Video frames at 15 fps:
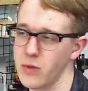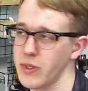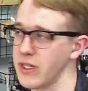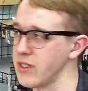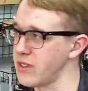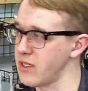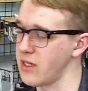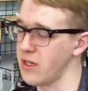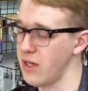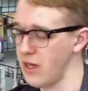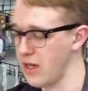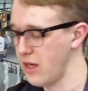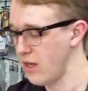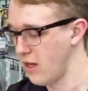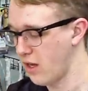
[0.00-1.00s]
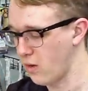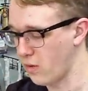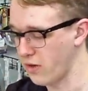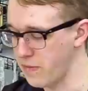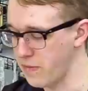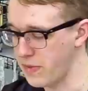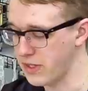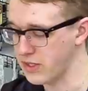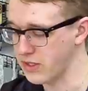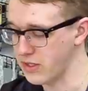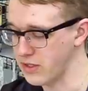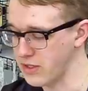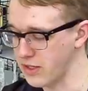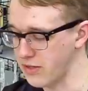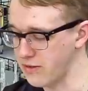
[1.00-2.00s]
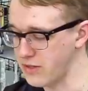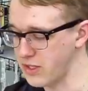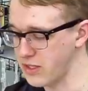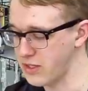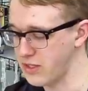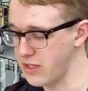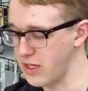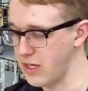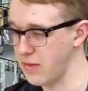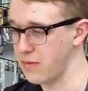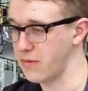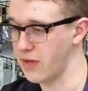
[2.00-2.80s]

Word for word: We can see on pictures of just the